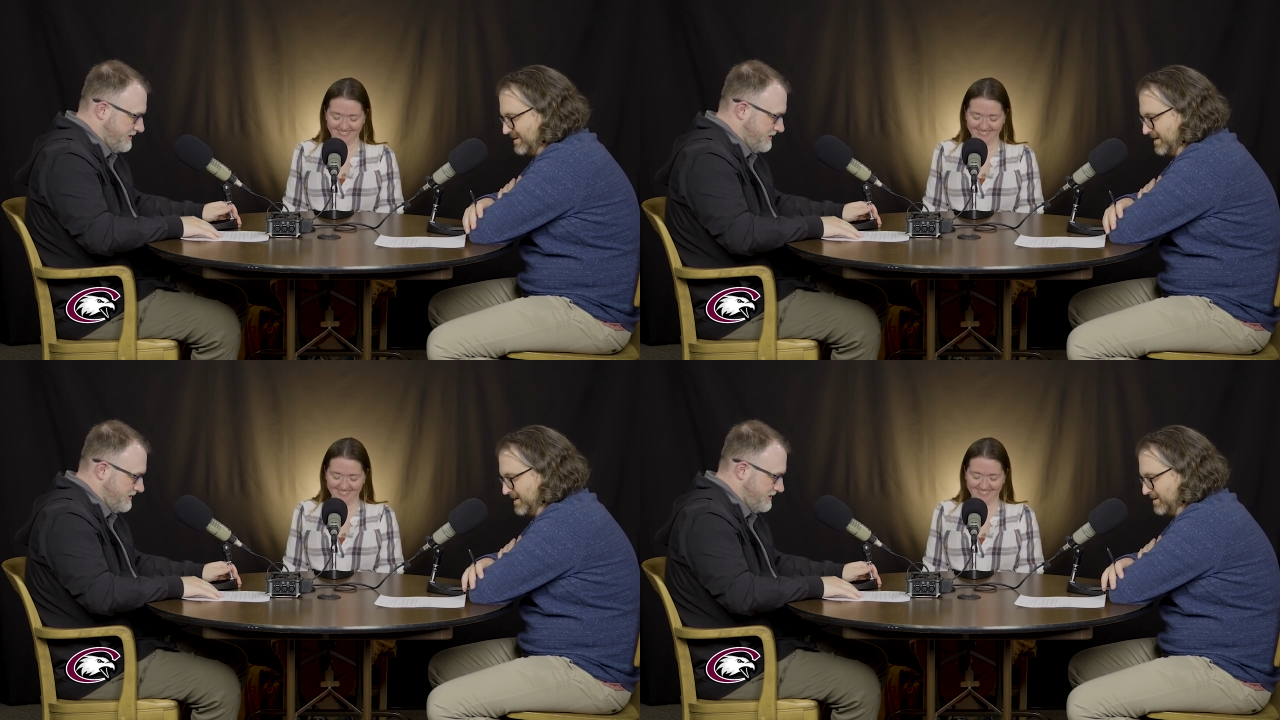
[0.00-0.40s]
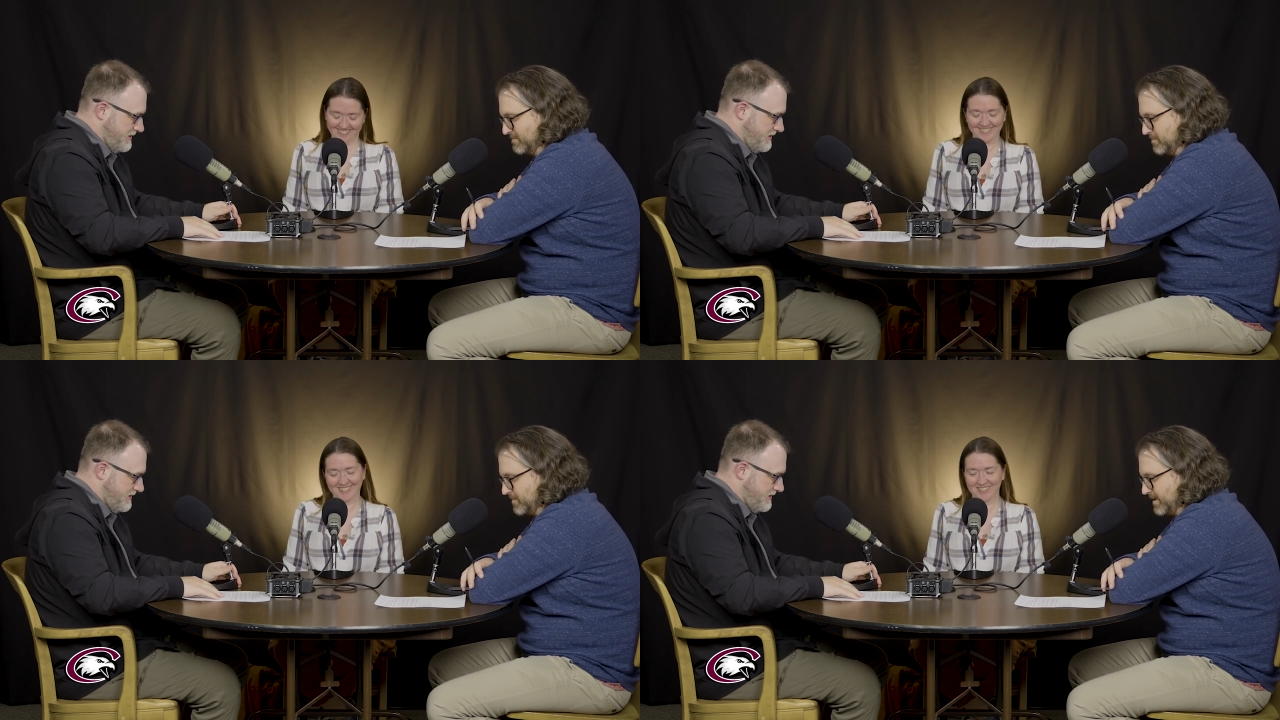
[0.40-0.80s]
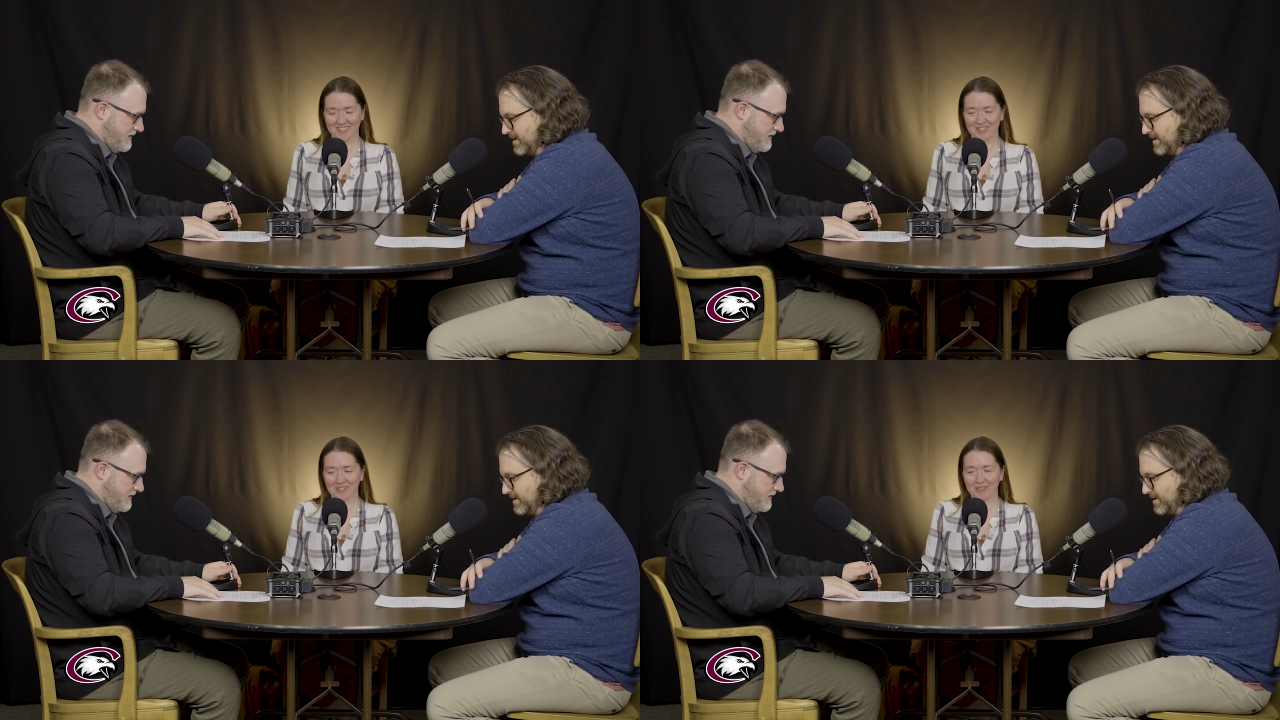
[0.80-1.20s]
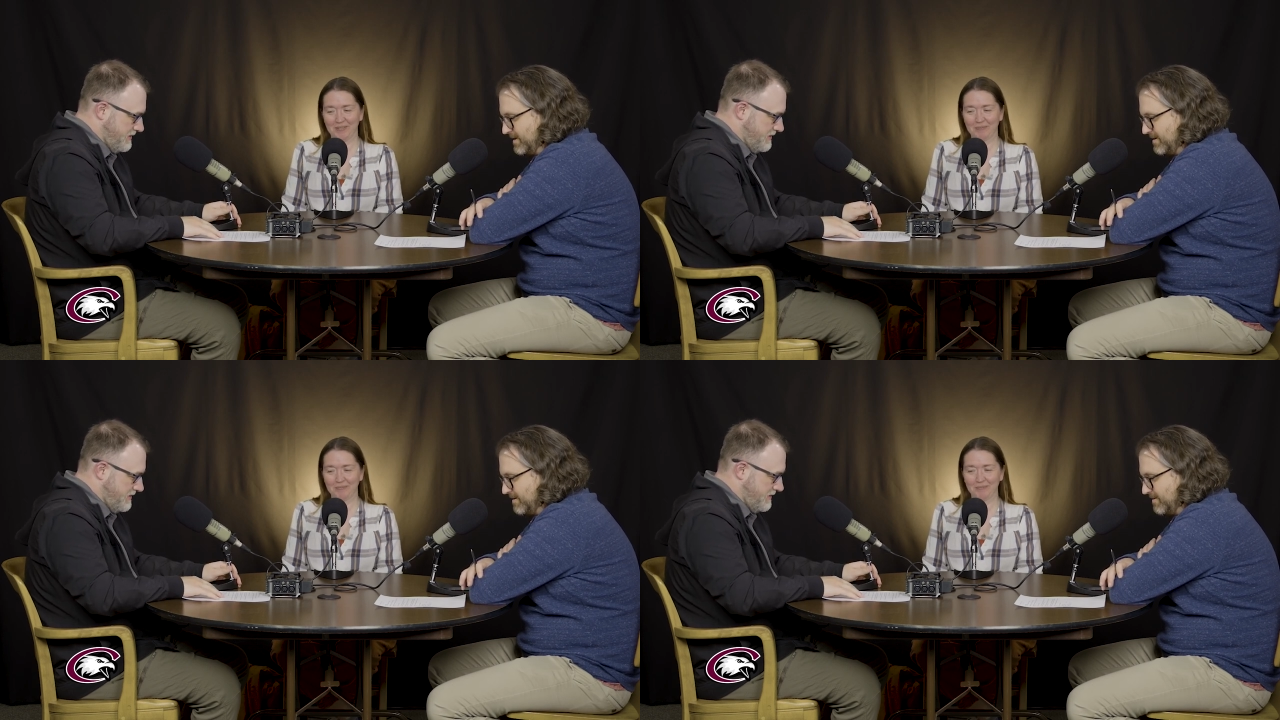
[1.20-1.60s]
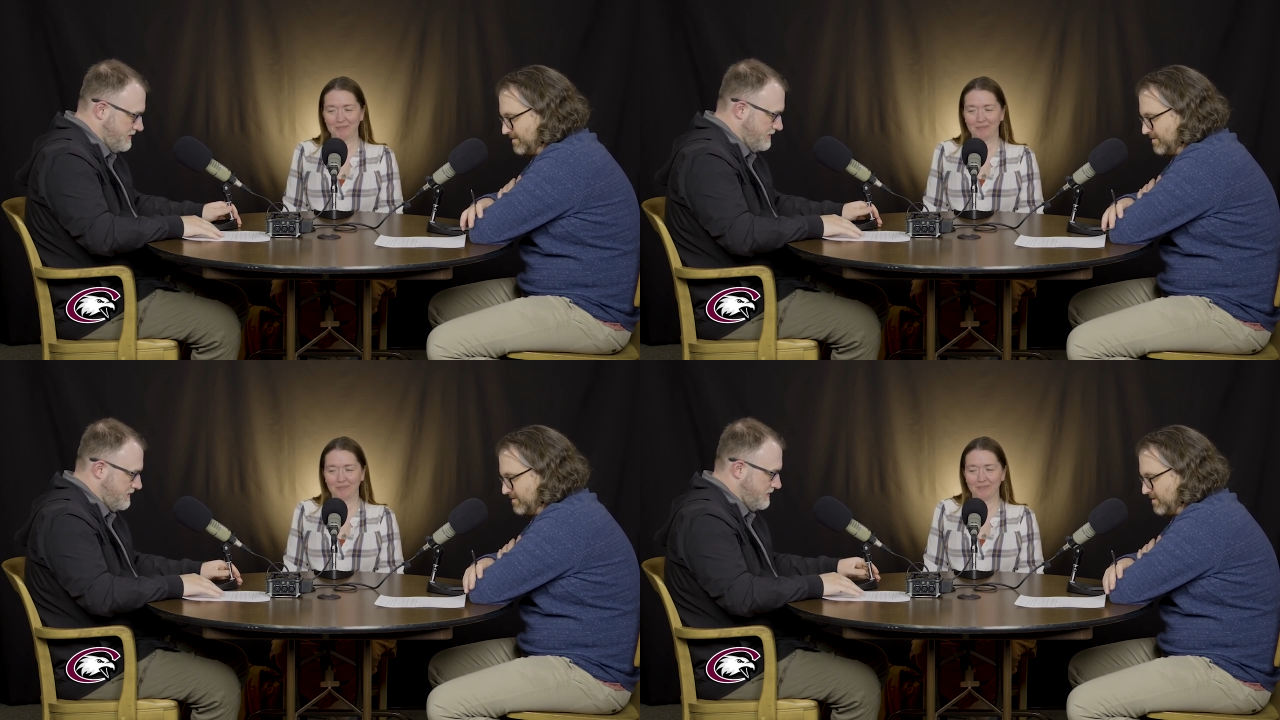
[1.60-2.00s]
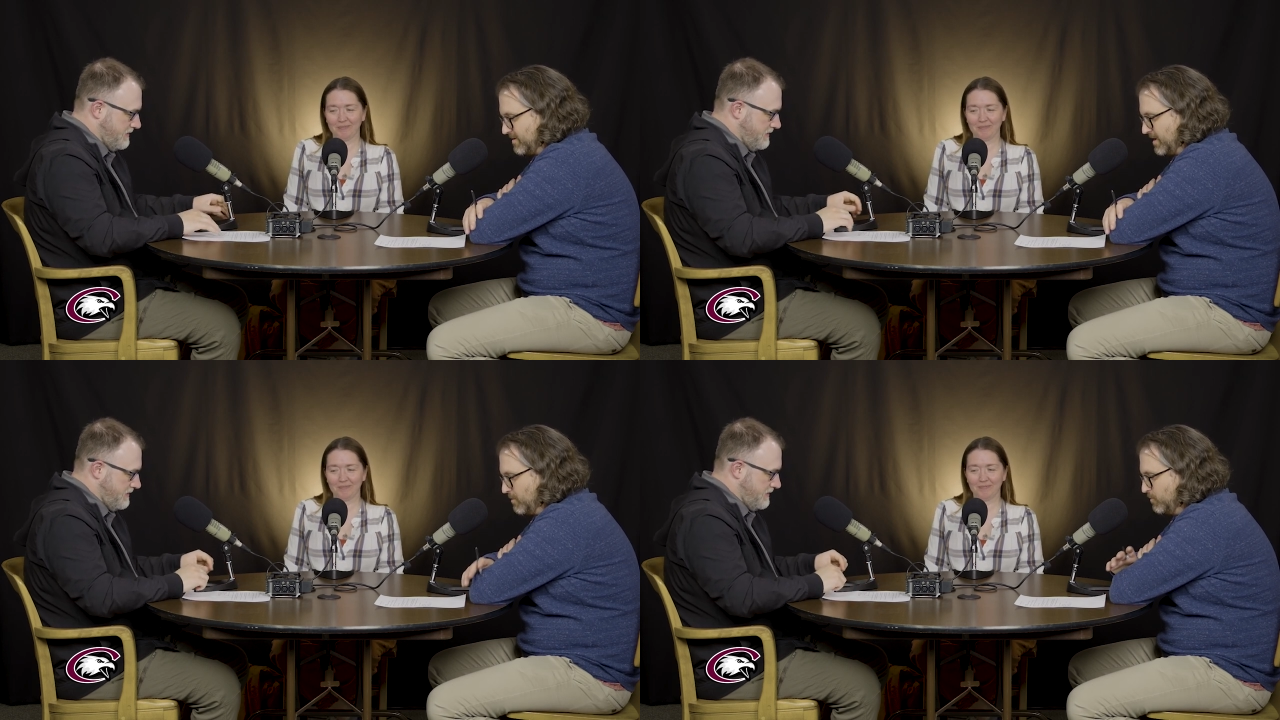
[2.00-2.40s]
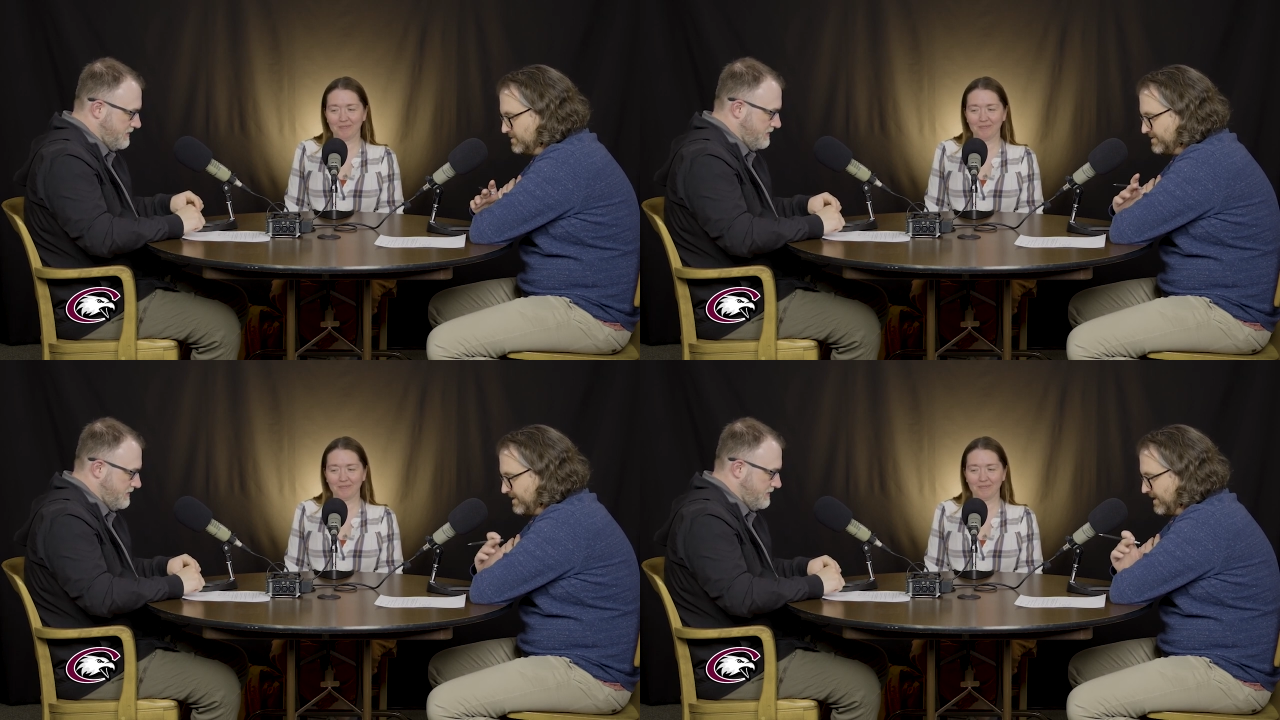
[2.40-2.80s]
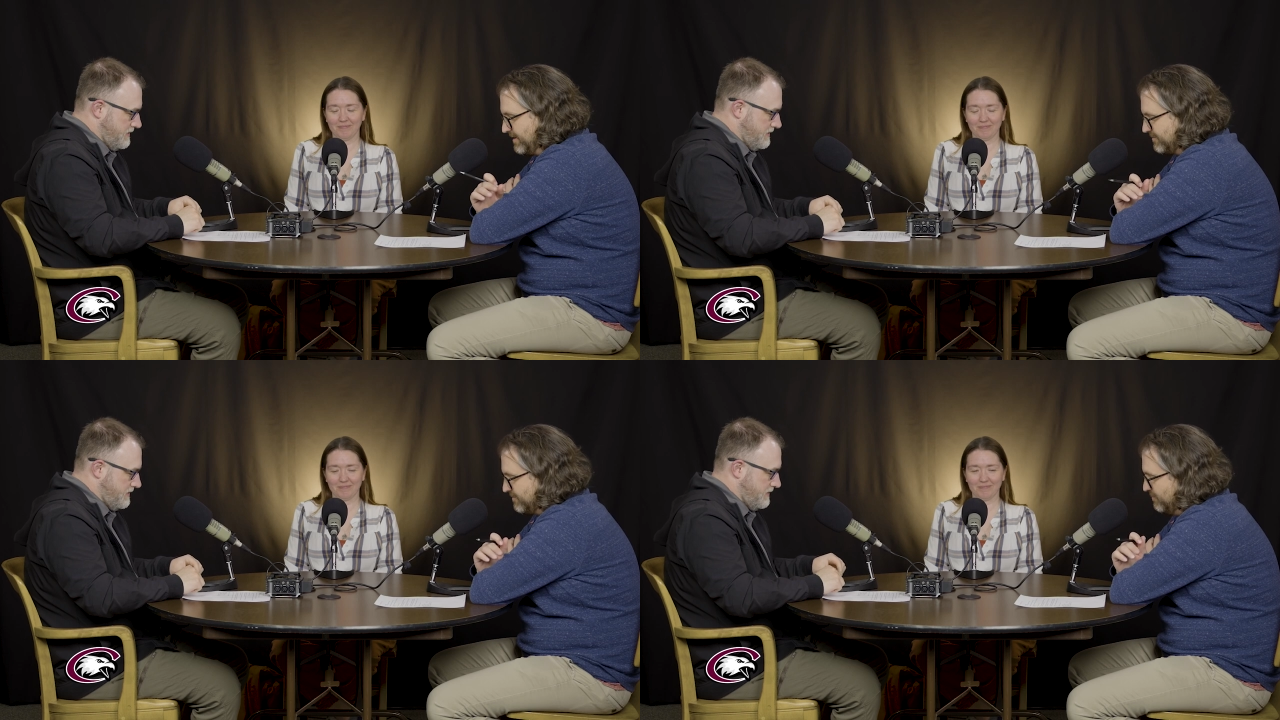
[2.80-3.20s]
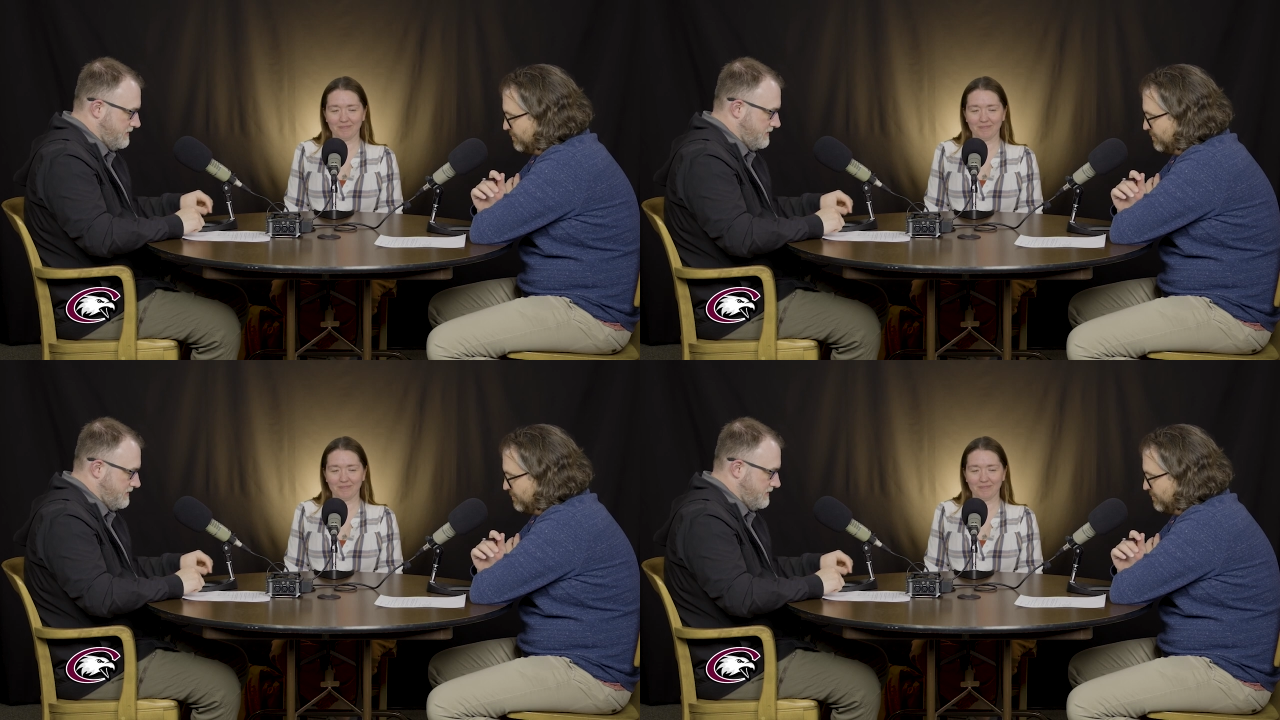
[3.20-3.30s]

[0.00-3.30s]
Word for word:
Speaker 1: Um, I was going to ask you